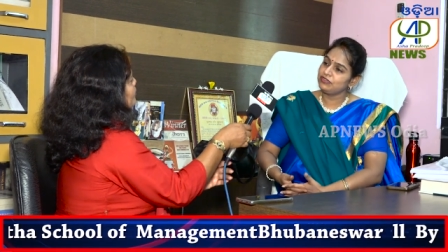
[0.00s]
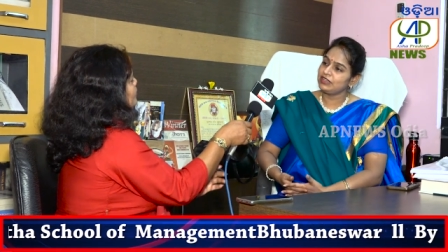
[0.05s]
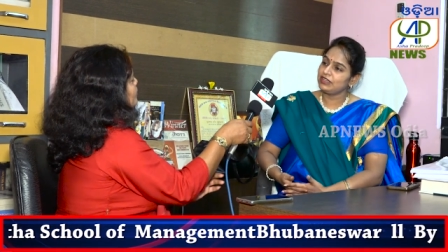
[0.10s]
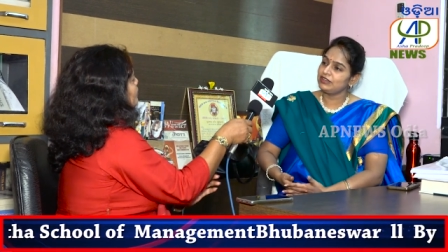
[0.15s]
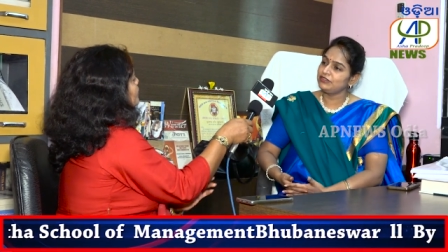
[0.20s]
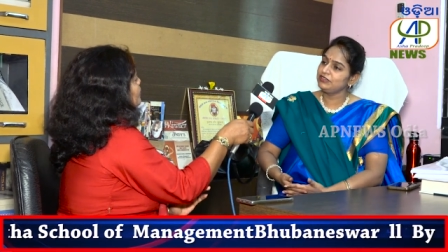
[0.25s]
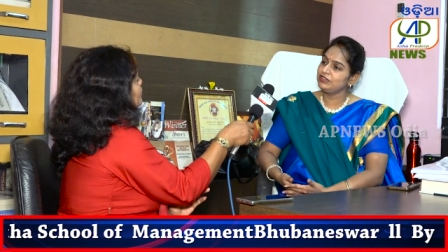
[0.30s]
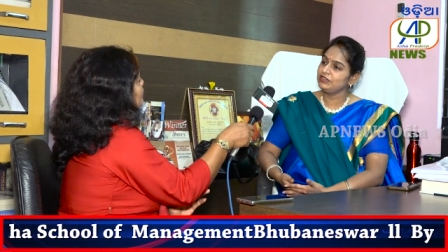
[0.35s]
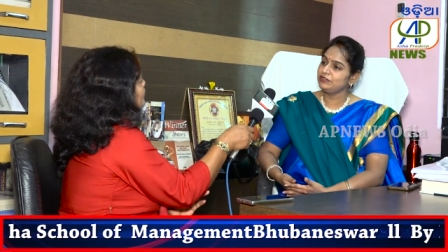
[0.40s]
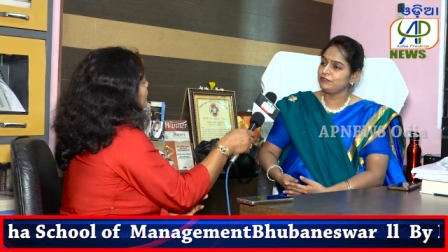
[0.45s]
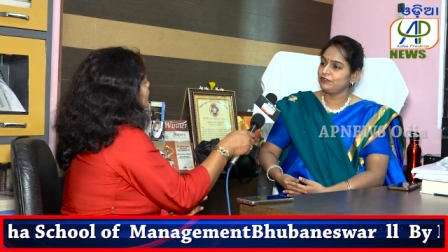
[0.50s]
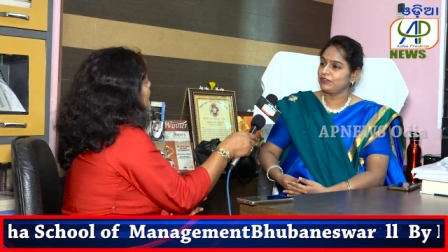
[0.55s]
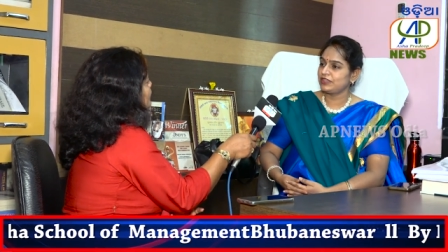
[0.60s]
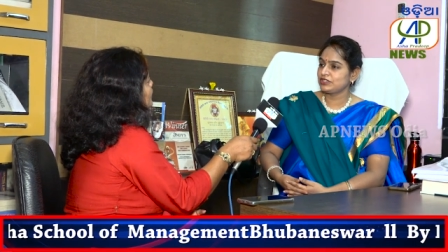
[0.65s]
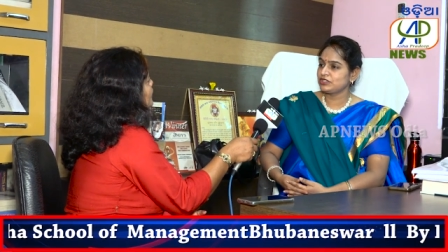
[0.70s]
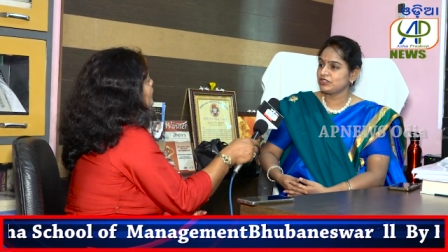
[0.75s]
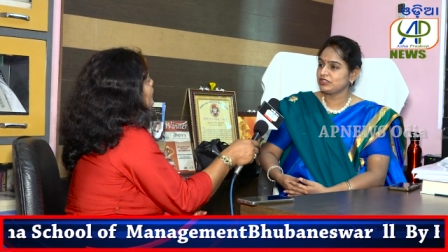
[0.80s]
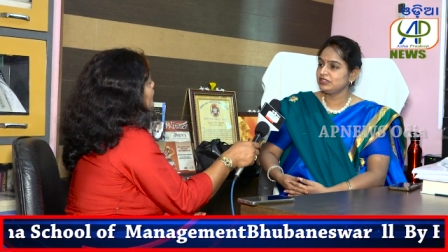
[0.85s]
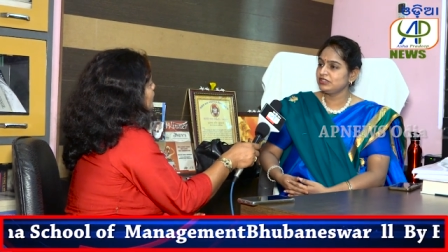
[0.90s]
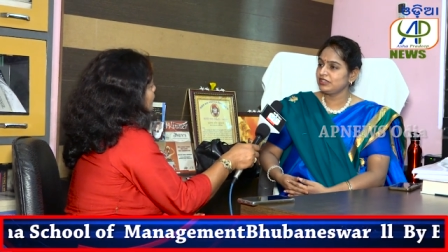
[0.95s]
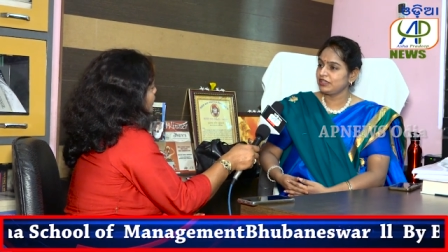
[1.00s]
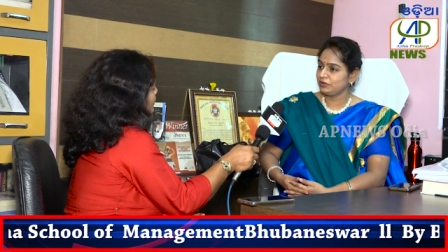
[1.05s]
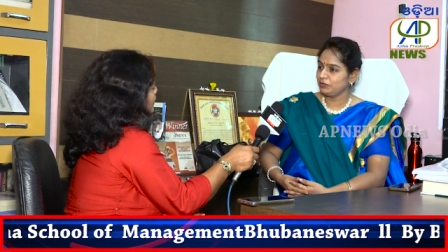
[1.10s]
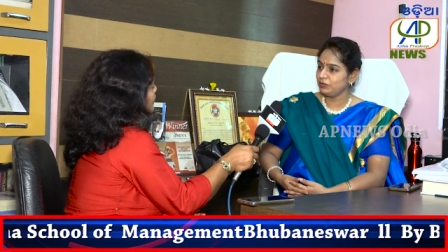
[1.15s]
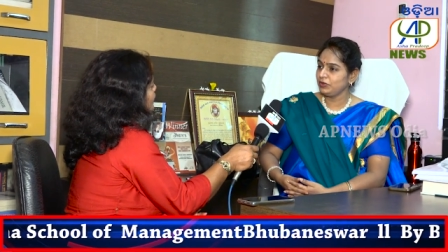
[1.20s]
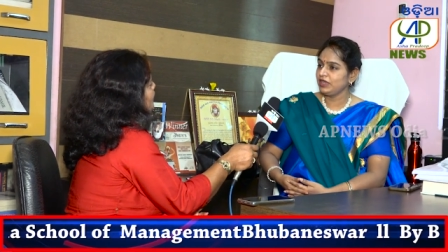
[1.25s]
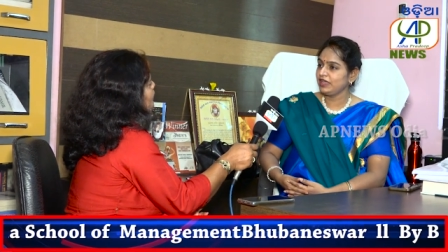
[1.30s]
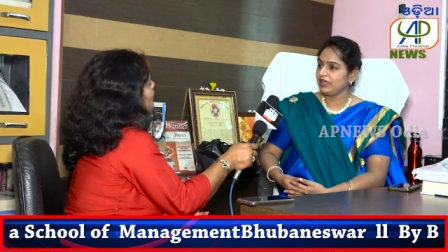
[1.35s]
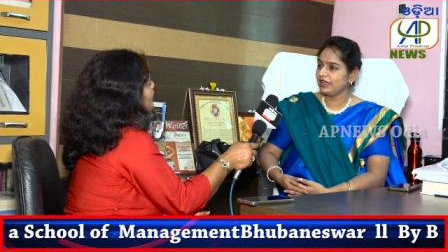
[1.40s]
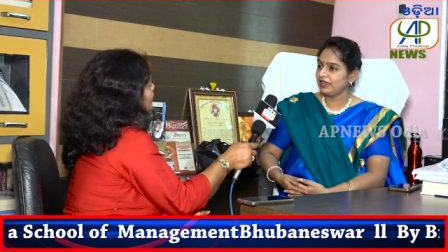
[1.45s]
love and affection that
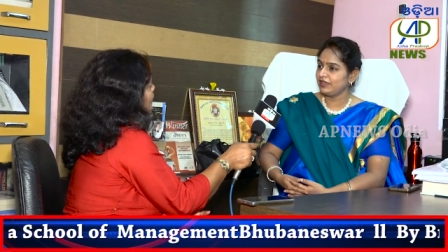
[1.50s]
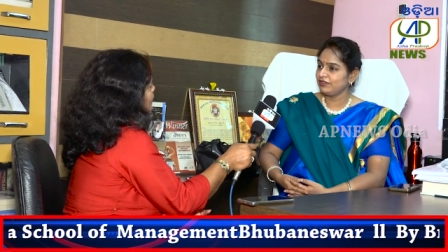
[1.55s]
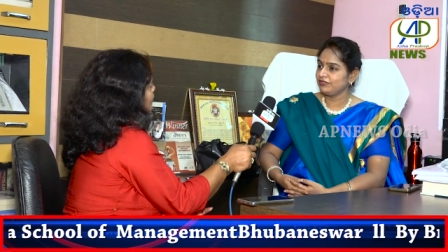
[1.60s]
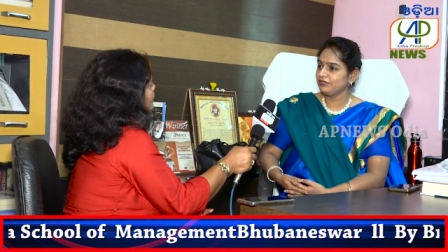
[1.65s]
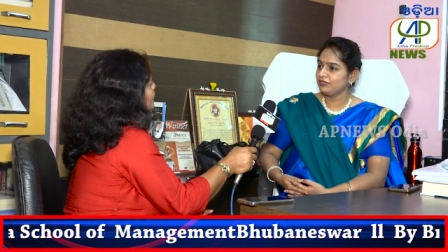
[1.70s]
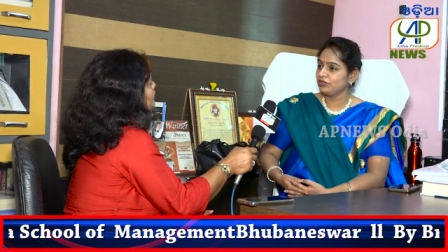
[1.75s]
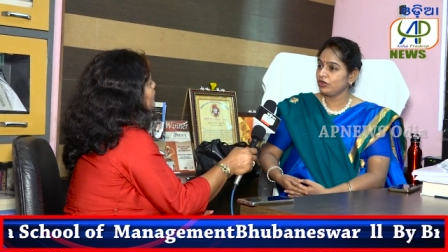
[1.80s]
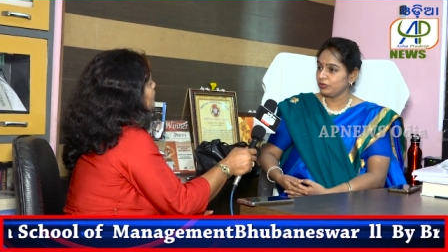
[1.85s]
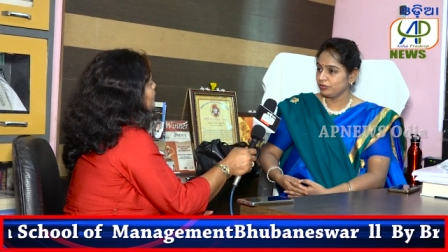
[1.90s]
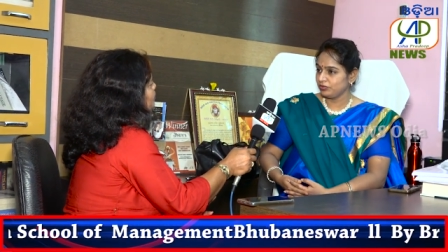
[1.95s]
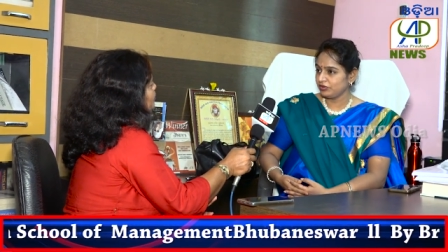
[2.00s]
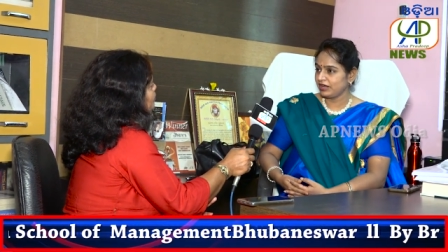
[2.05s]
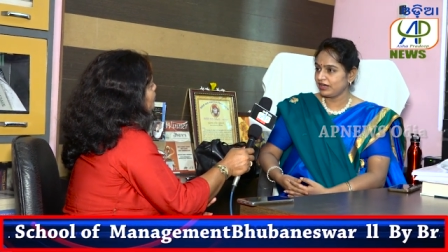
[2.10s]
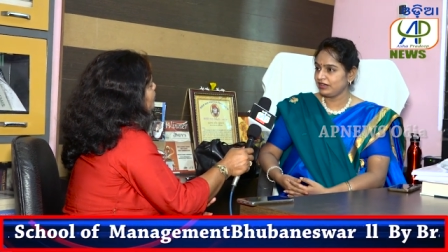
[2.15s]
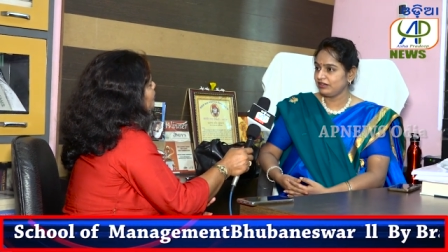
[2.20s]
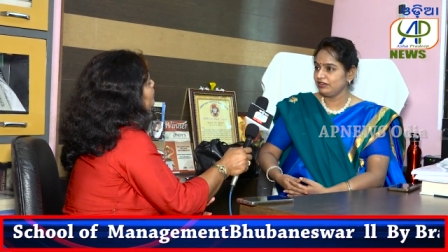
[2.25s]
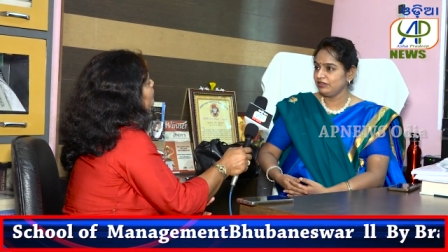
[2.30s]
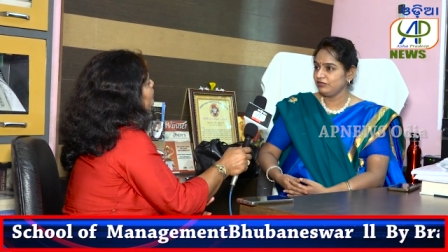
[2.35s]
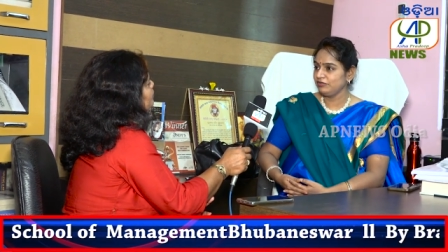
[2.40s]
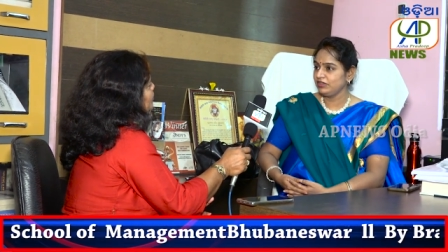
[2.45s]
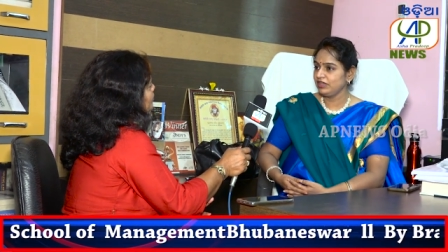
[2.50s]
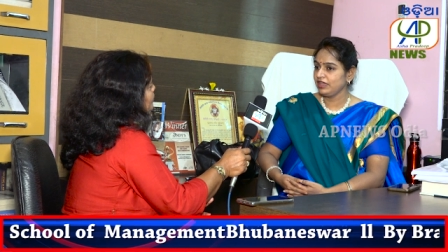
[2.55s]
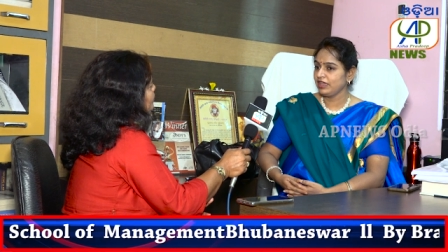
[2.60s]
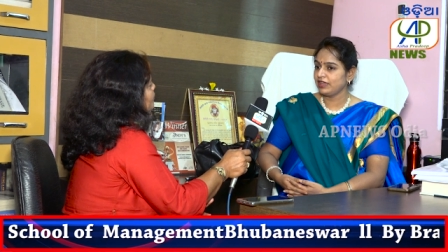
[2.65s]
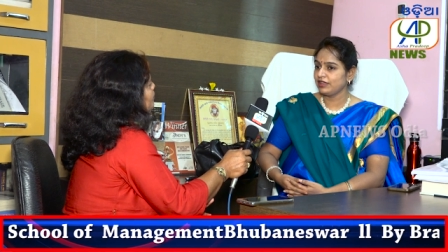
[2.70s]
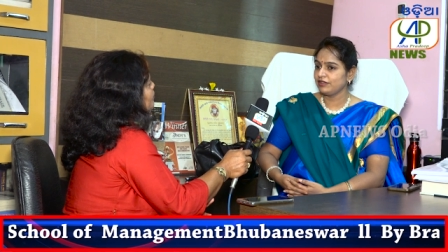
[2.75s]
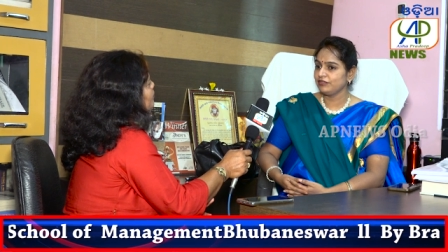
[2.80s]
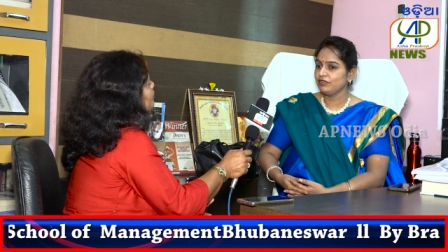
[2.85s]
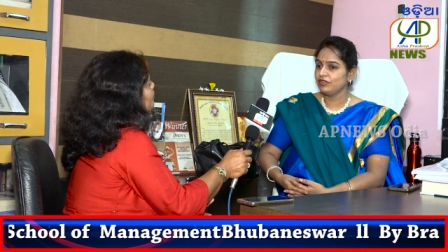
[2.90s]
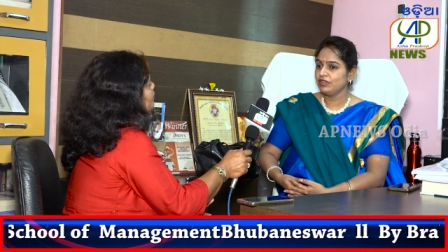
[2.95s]
we have, camaraderie we
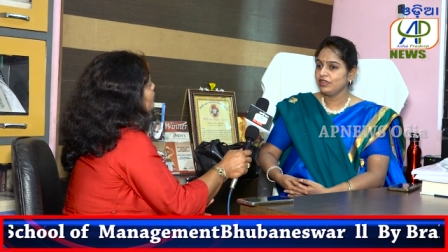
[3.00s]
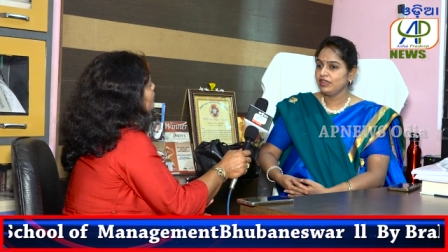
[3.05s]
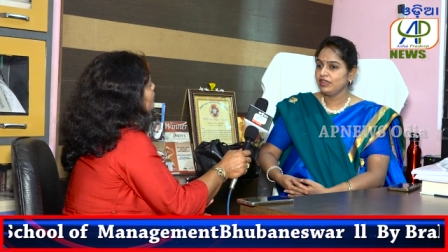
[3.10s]
have.